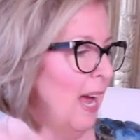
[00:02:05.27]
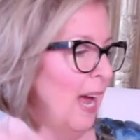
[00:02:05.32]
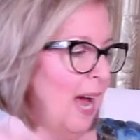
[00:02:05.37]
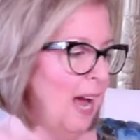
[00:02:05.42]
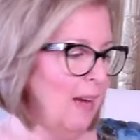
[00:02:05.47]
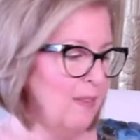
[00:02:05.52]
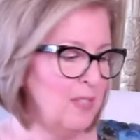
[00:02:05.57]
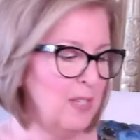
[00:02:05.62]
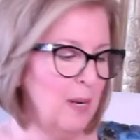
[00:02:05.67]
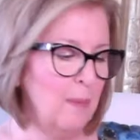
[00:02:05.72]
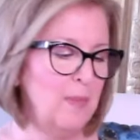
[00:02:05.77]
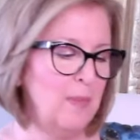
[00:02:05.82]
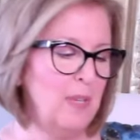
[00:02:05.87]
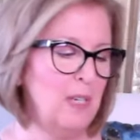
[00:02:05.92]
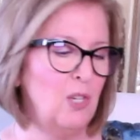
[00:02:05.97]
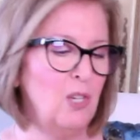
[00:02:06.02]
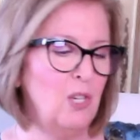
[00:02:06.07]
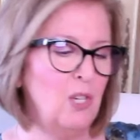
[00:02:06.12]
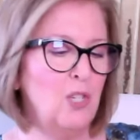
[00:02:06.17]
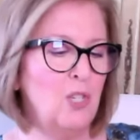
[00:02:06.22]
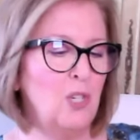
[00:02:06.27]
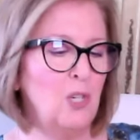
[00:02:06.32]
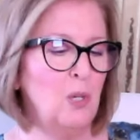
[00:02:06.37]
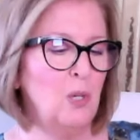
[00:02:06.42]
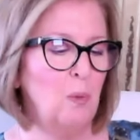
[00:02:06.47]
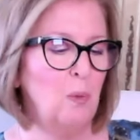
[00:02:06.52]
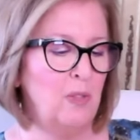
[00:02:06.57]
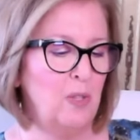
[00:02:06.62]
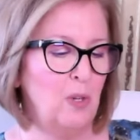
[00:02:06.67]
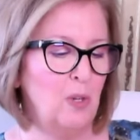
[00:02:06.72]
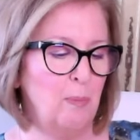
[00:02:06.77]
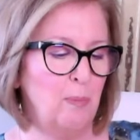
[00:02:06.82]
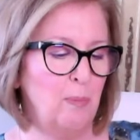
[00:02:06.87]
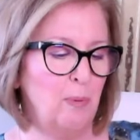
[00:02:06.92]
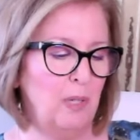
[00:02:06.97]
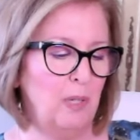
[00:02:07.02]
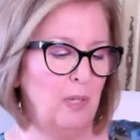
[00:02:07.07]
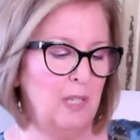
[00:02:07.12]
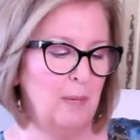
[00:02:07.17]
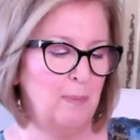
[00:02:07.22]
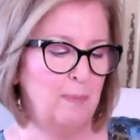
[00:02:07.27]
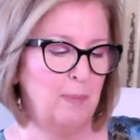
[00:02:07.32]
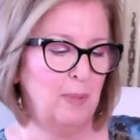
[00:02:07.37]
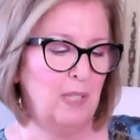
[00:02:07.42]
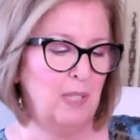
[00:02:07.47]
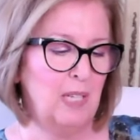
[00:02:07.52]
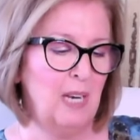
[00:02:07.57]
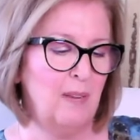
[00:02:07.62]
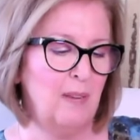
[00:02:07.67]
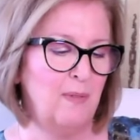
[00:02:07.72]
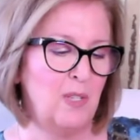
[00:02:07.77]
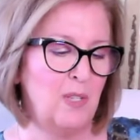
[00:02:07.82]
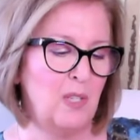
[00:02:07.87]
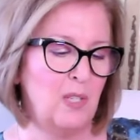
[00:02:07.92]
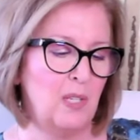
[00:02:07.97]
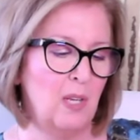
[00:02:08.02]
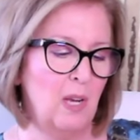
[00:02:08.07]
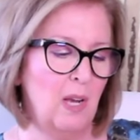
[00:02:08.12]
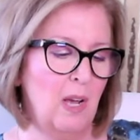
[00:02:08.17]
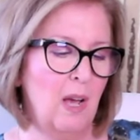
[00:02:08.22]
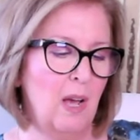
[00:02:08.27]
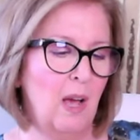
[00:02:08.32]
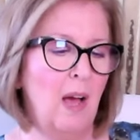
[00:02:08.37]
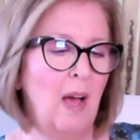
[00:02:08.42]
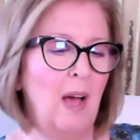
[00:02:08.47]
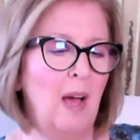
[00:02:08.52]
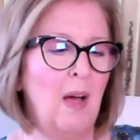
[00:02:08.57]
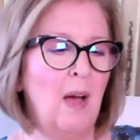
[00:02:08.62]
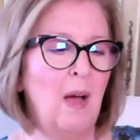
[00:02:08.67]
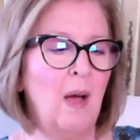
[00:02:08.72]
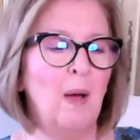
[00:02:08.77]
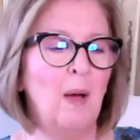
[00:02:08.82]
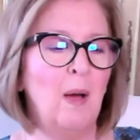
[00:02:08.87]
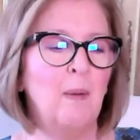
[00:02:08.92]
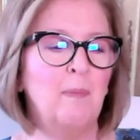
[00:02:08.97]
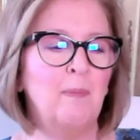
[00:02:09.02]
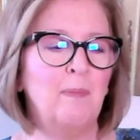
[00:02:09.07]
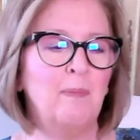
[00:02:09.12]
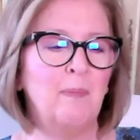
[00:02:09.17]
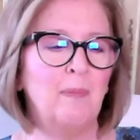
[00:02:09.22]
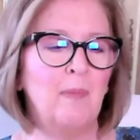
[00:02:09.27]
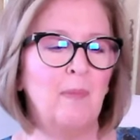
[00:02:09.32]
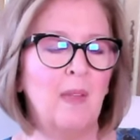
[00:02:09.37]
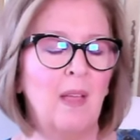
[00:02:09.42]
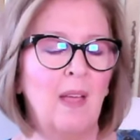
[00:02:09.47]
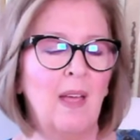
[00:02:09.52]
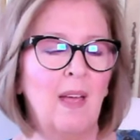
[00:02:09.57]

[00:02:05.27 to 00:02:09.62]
have something to do with your brilliant beliefs um,